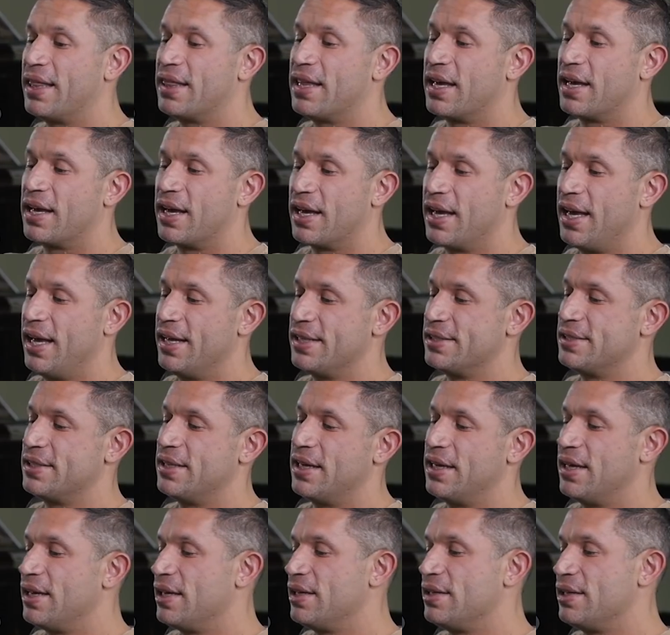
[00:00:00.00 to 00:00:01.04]
Like, I can't
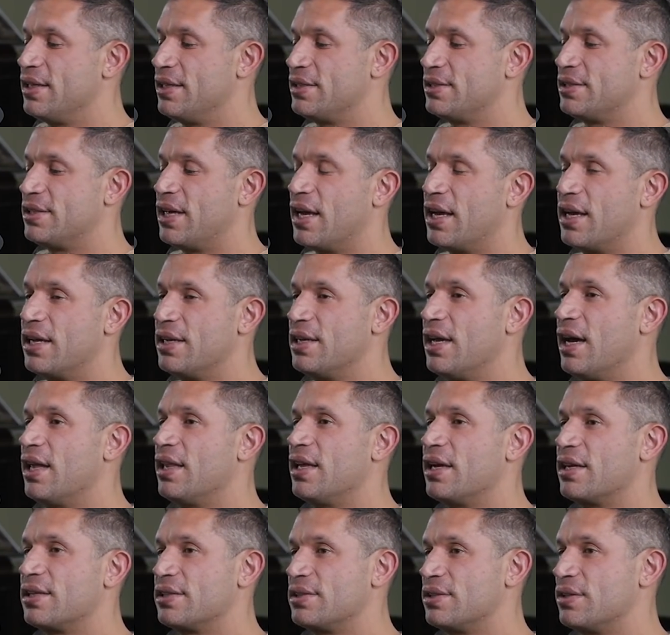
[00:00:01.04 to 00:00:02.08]
say it's
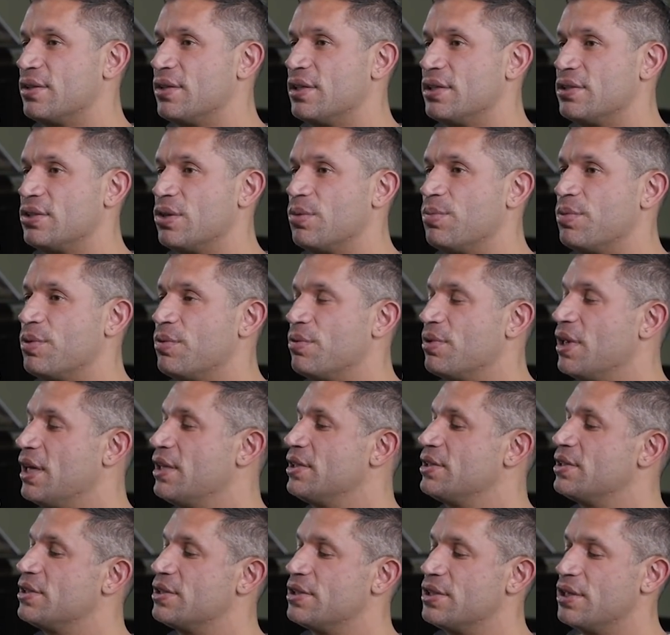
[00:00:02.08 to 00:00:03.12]
psychedelics or it's open
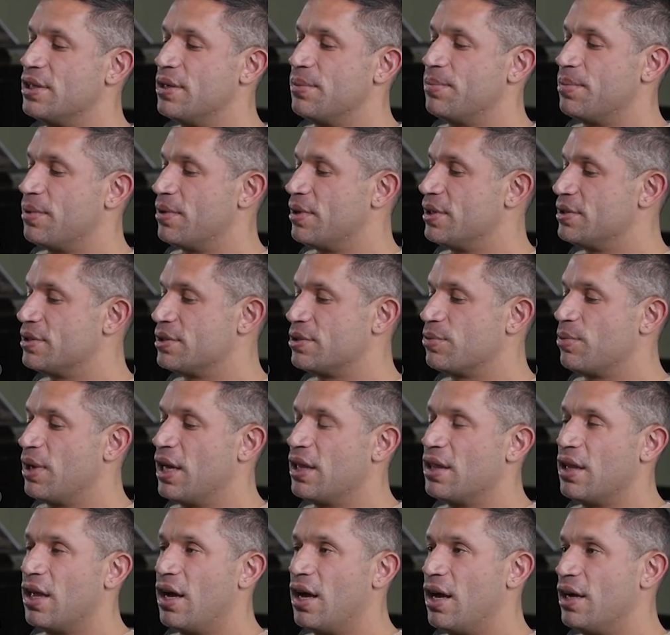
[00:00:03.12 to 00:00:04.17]
relationship or it's sweat
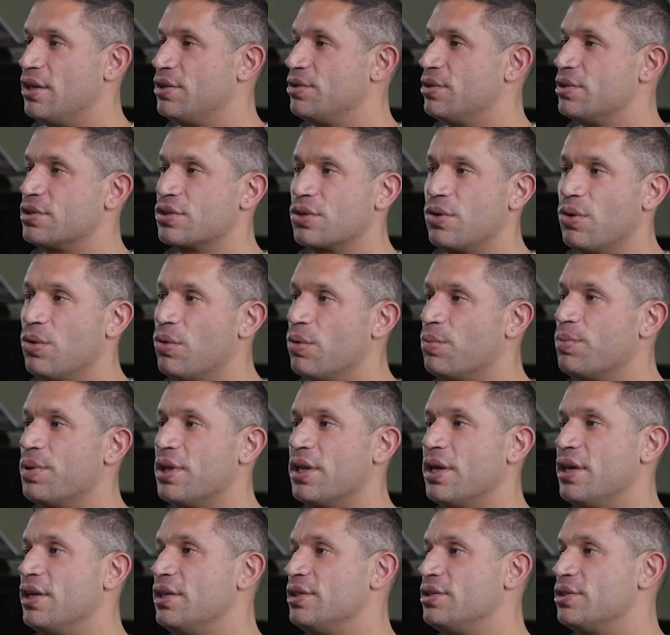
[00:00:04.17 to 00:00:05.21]
lodge or it's cold
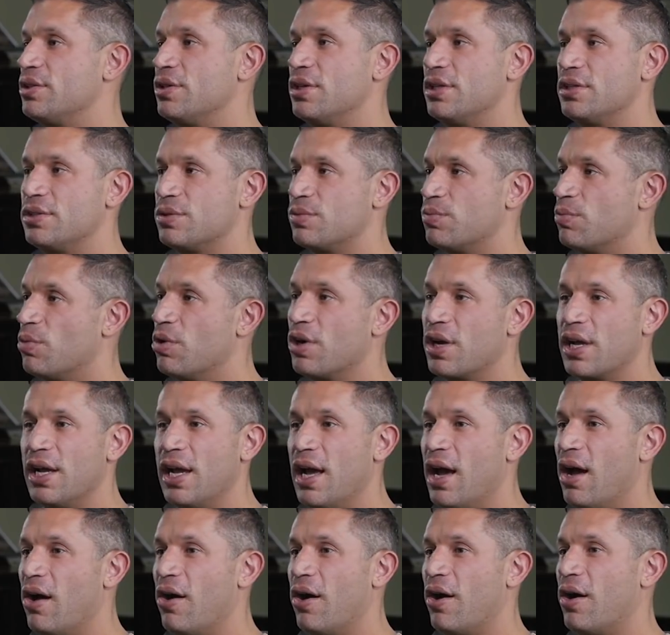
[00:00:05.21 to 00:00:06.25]
plunge or it's working
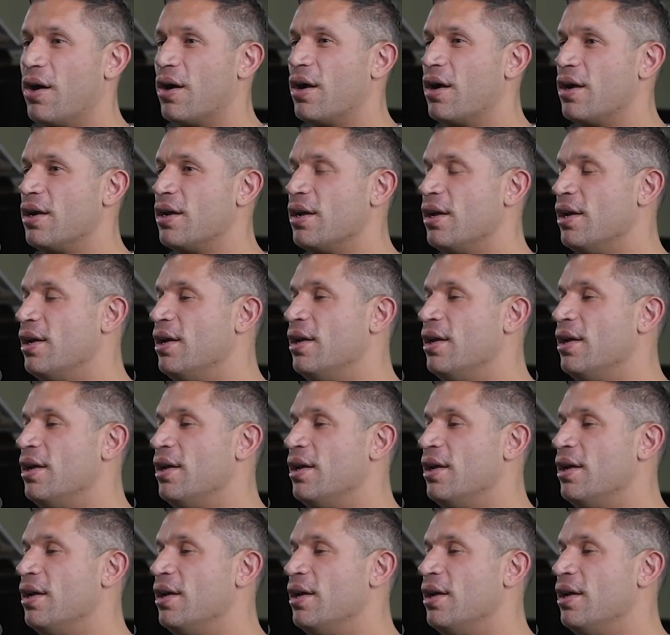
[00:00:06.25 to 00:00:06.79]
out hard.